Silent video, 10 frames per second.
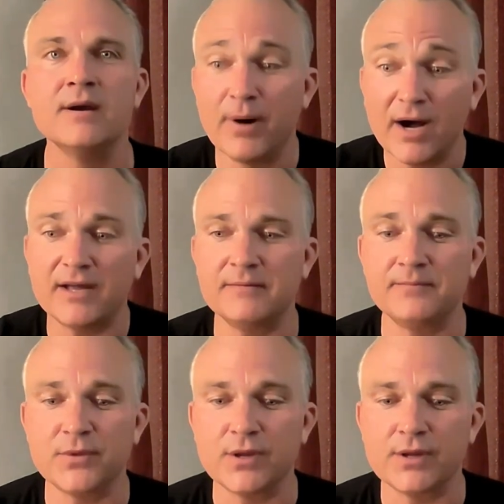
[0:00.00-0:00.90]
but
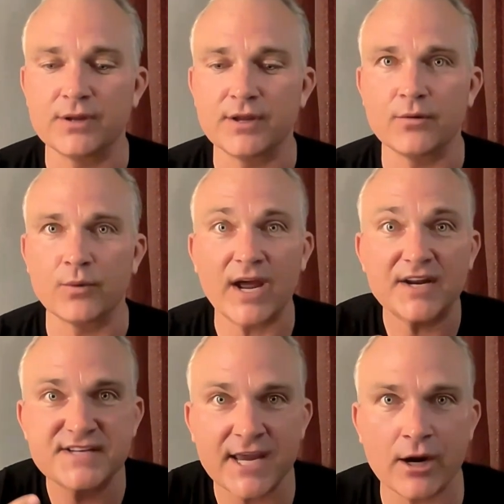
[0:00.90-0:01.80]
We got to
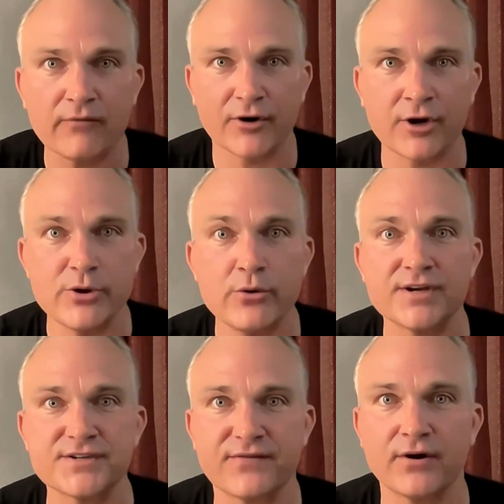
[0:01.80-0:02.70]
take care of our
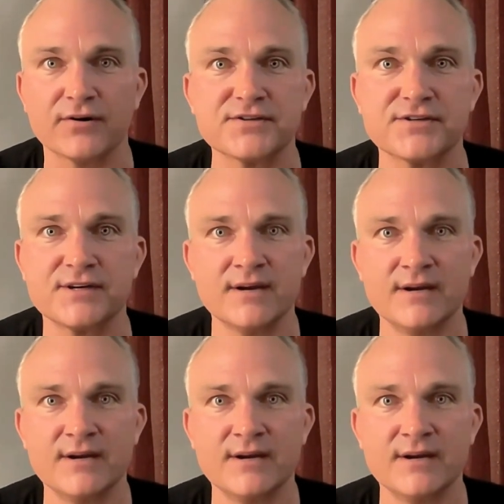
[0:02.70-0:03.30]
communities first.